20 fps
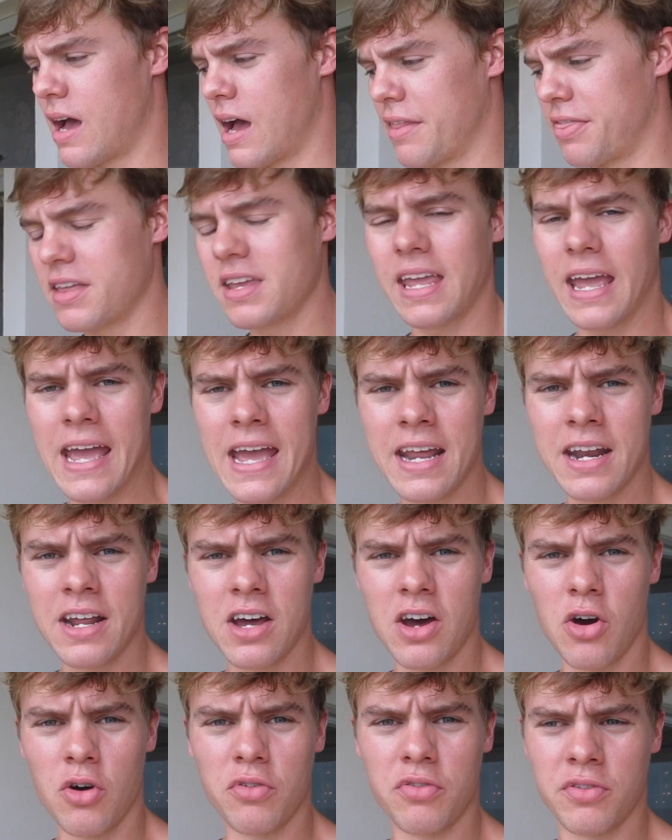I think Anna
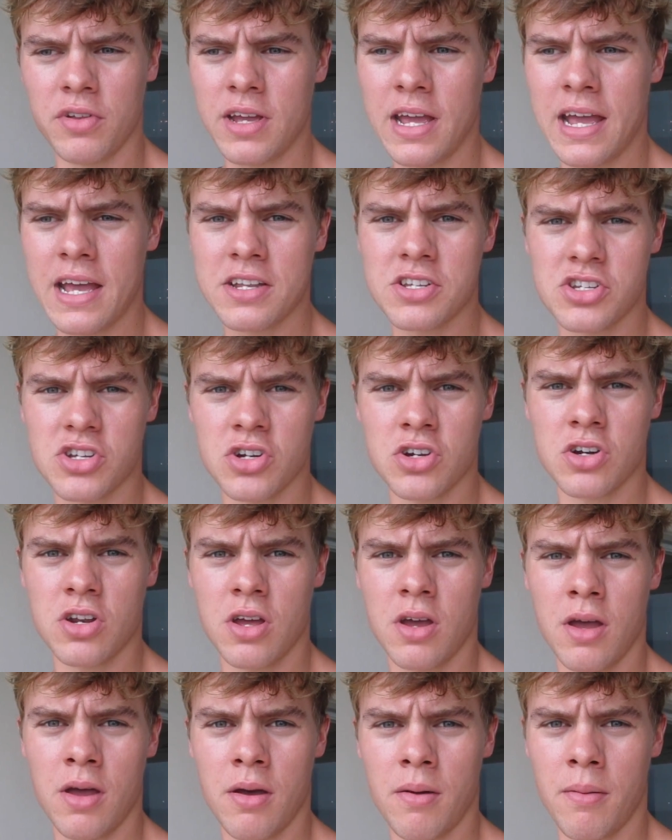hopefully answered
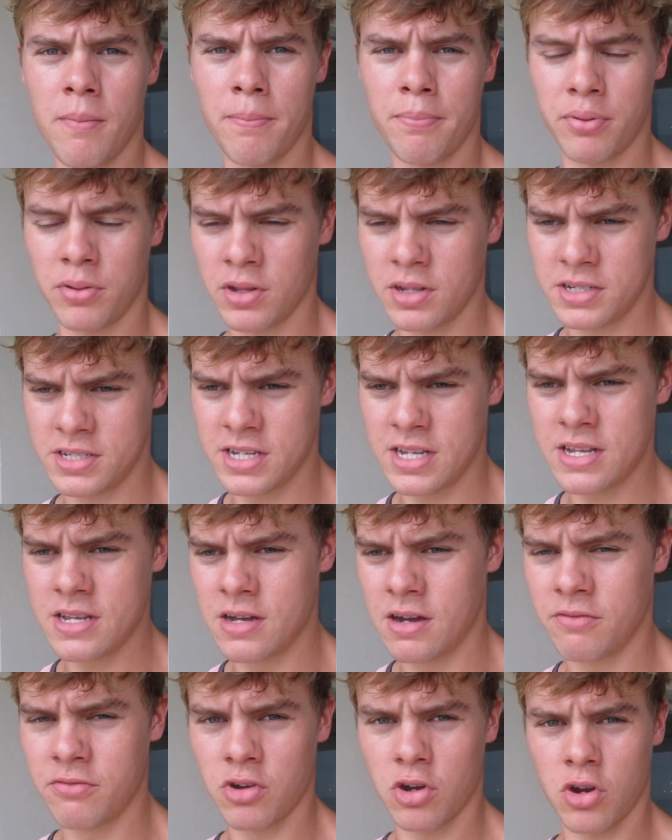plenty
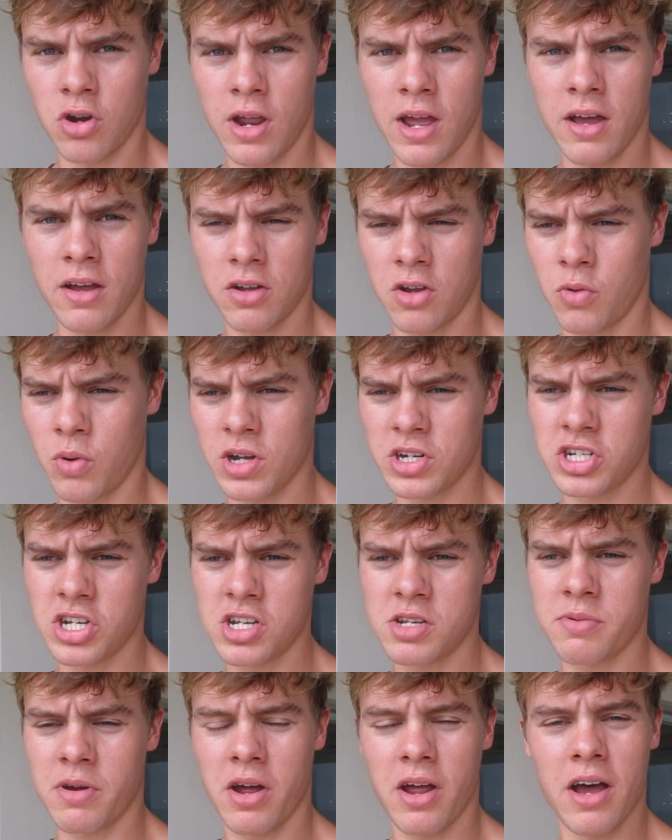of your
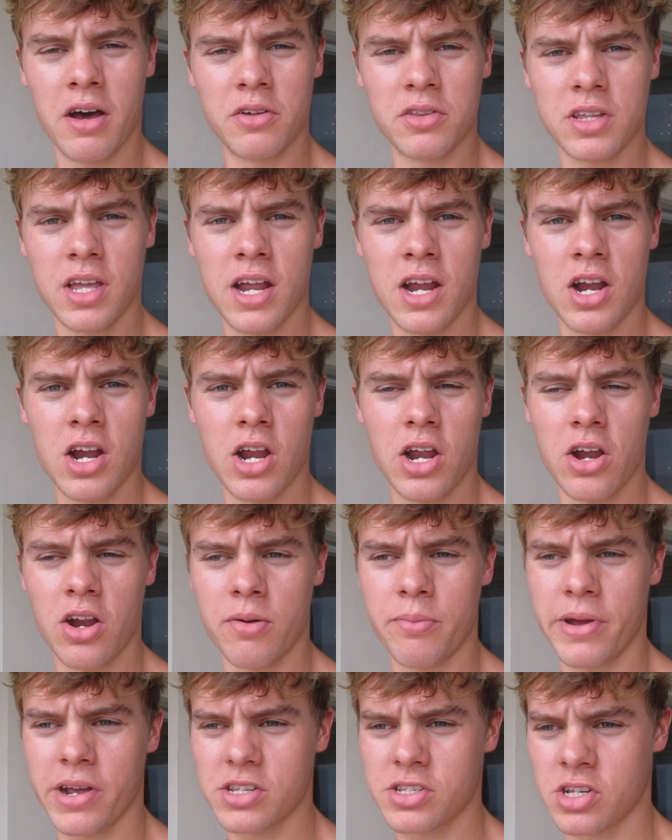questions about healthcare here
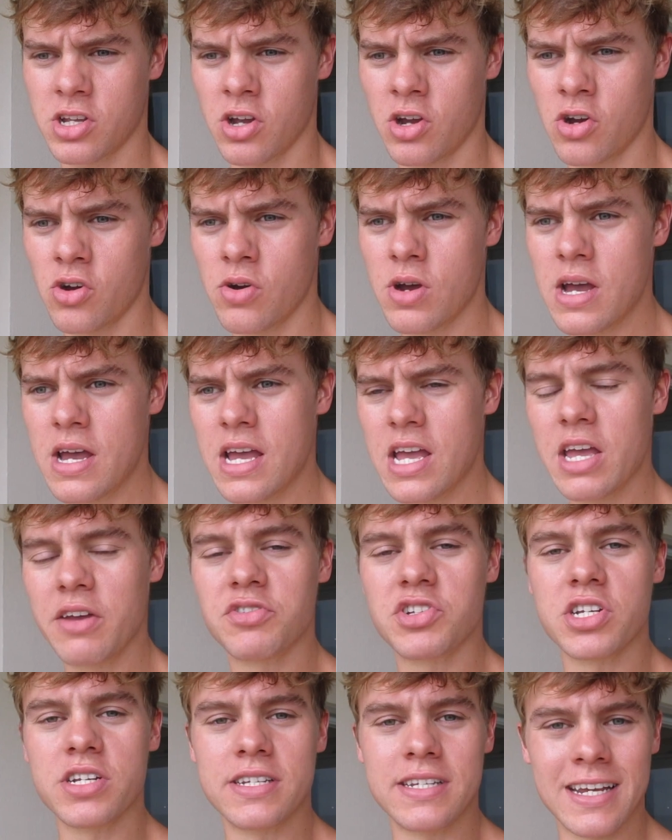in Mexico. If
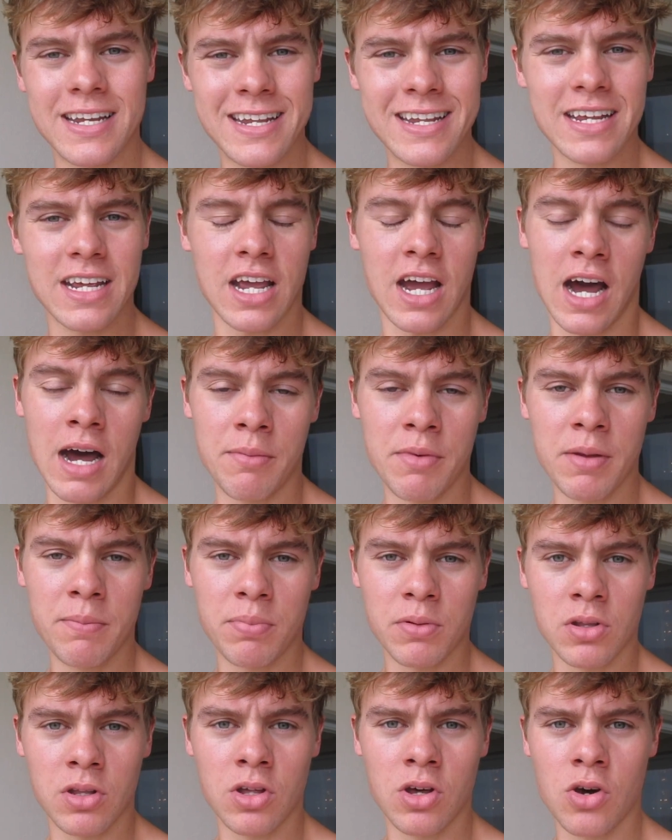she didn't, comment
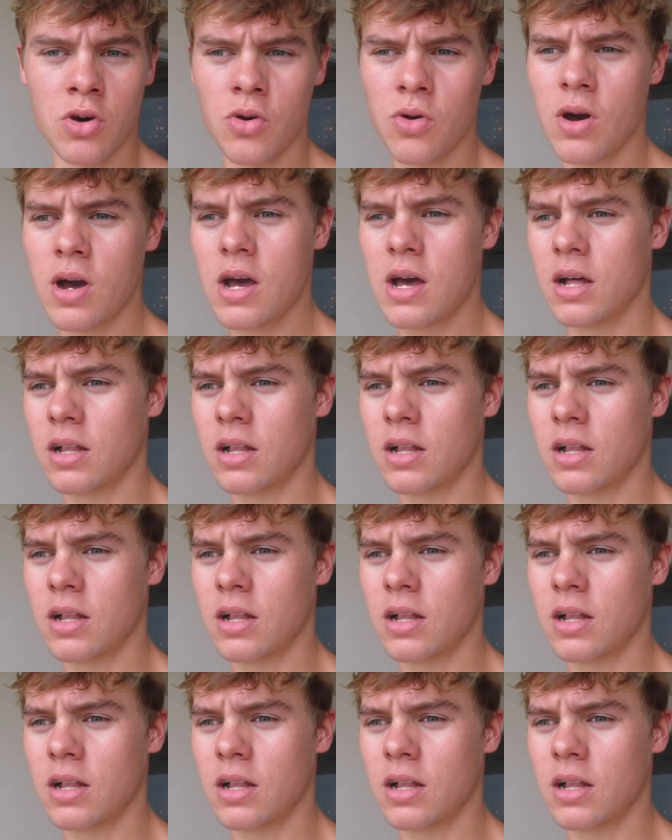below.